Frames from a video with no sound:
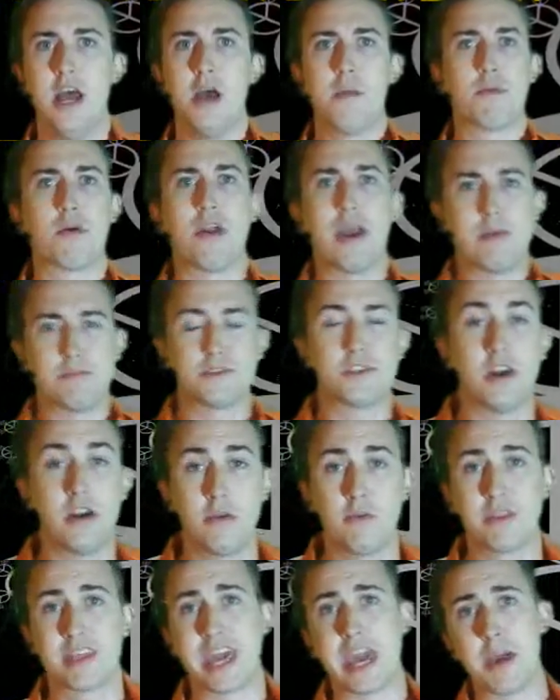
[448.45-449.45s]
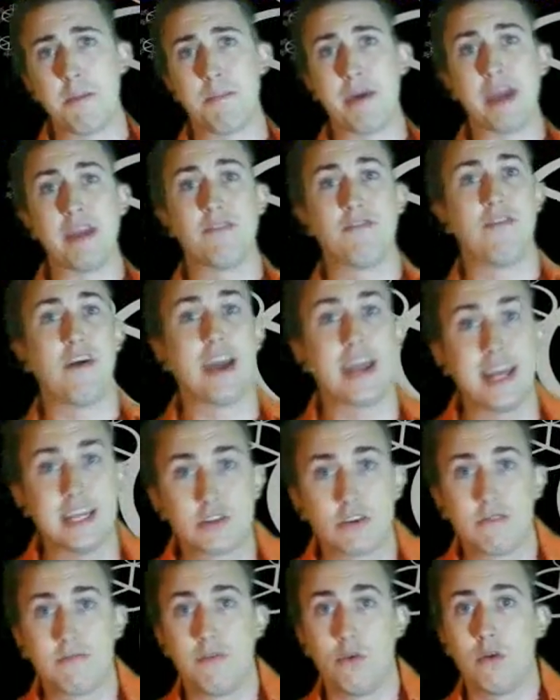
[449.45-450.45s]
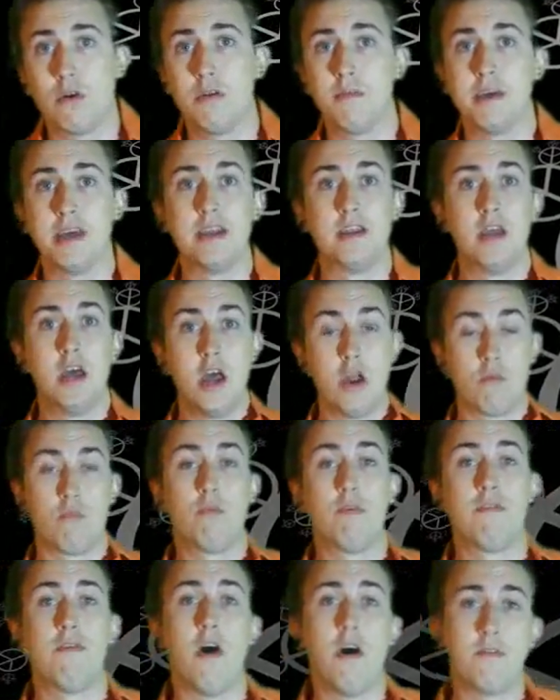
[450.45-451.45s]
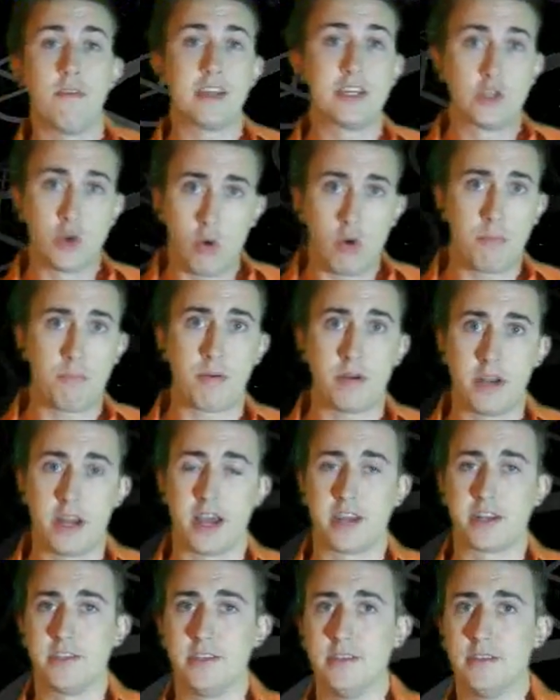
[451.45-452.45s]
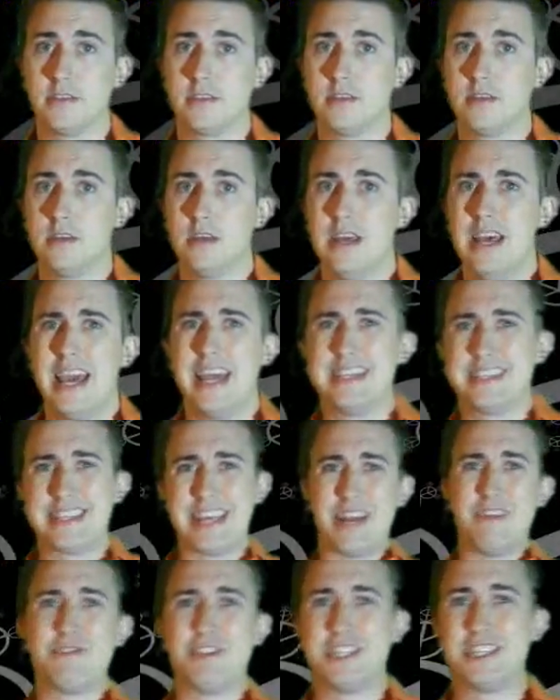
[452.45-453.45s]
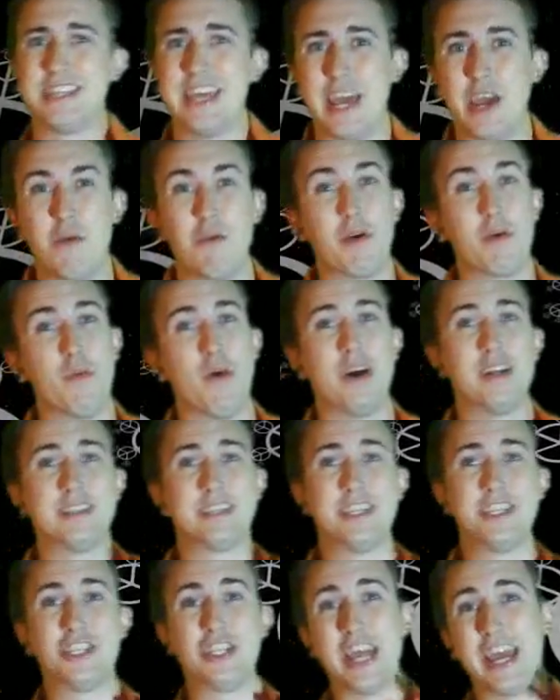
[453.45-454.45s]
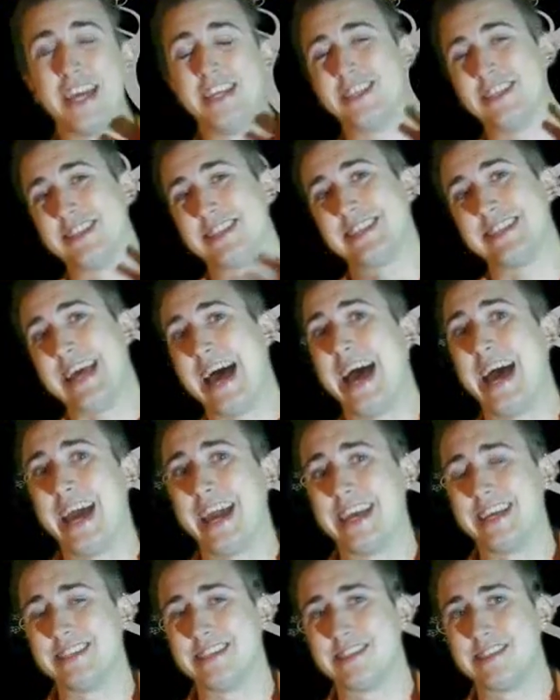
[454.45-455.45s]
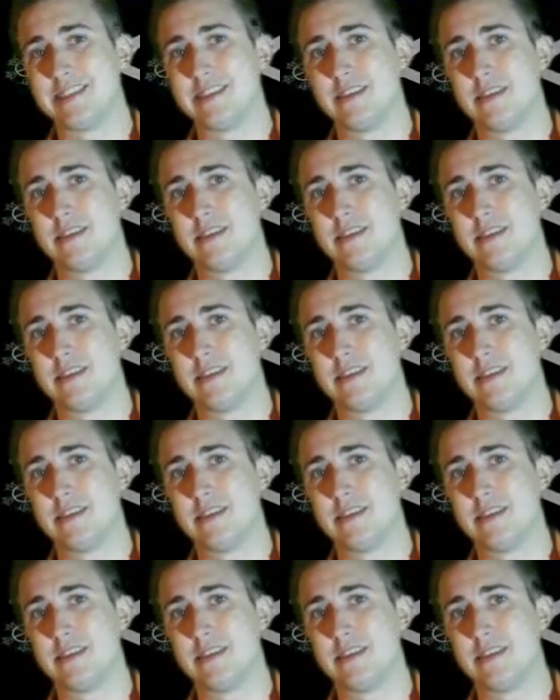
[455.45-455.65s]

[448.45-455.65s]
perhaps starting with campaign finance reform and revolving door protections, instead of just saying we want to change its size.